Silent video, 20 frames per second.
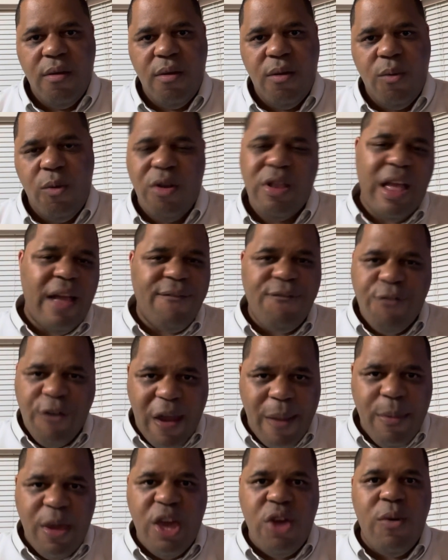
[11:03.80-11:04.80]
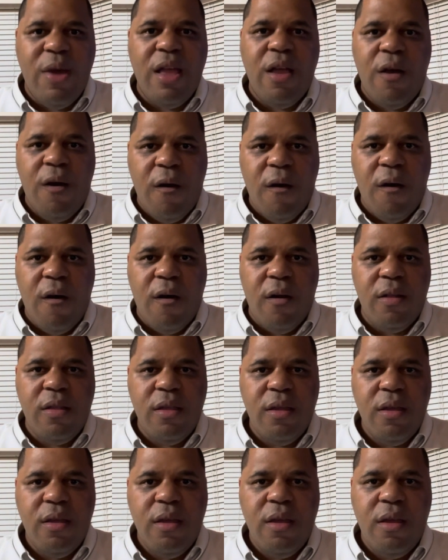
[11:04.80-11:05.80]
We're not framing you at all.
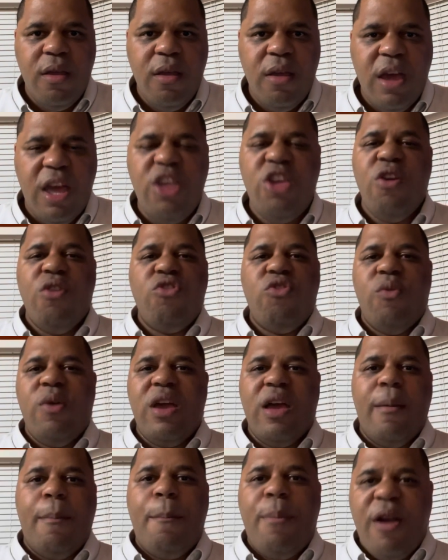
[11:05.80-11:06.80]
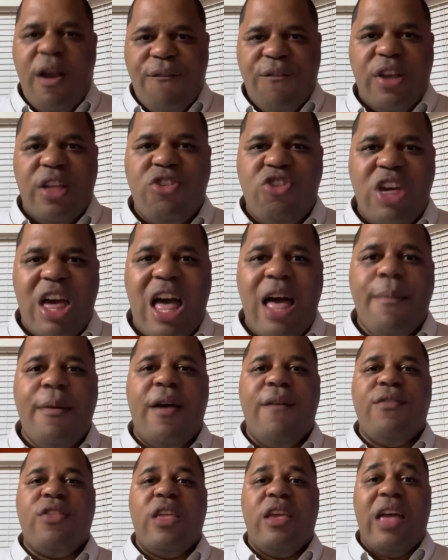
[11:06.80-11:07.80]
And you're doing a perfect job
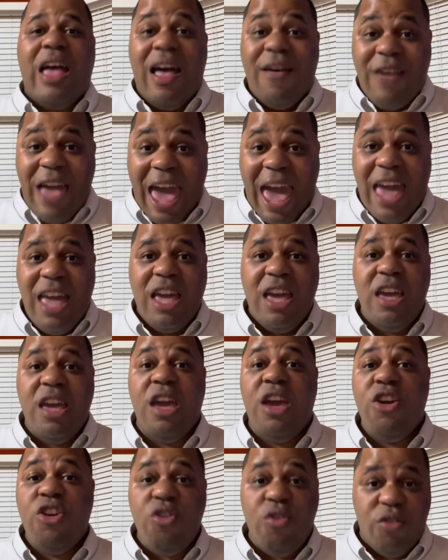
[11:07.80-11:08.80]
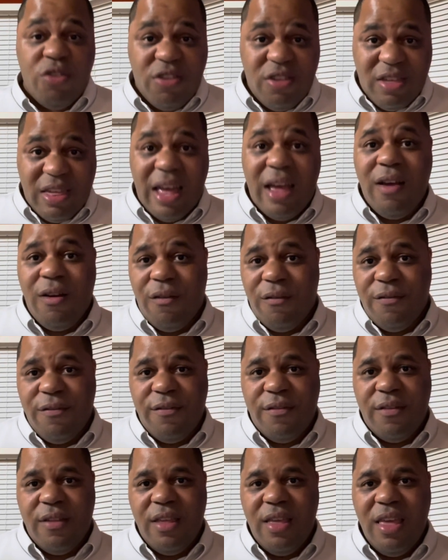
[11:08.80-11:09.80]
of, the, of hanging
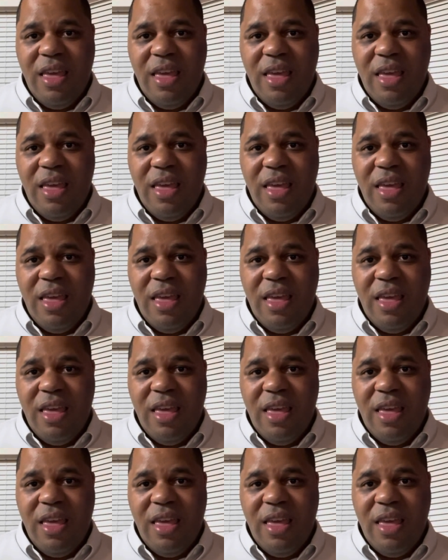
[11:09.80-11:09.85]
yourself.